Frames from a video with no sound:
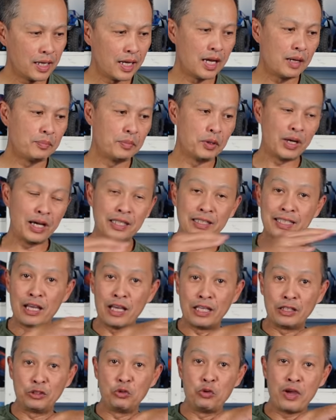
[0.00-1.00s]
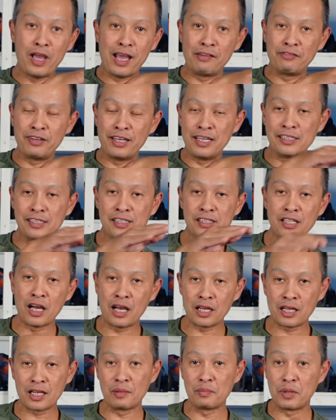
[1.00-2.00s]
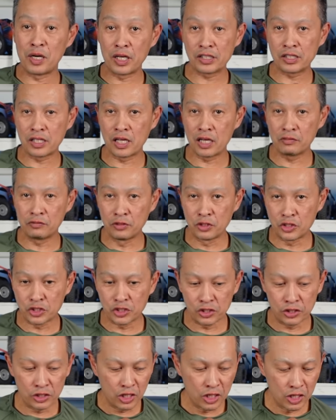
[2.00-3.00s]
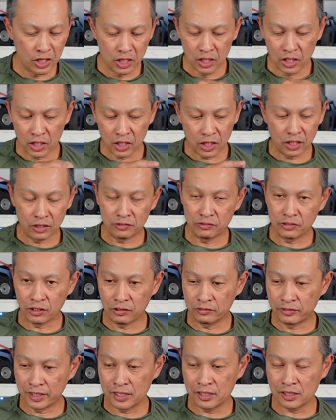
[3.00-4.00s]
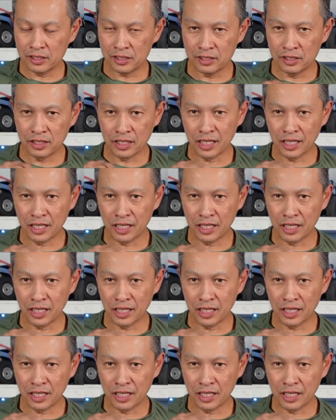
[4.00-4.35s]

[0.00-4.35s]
But I do have a stock, a box stock version of this.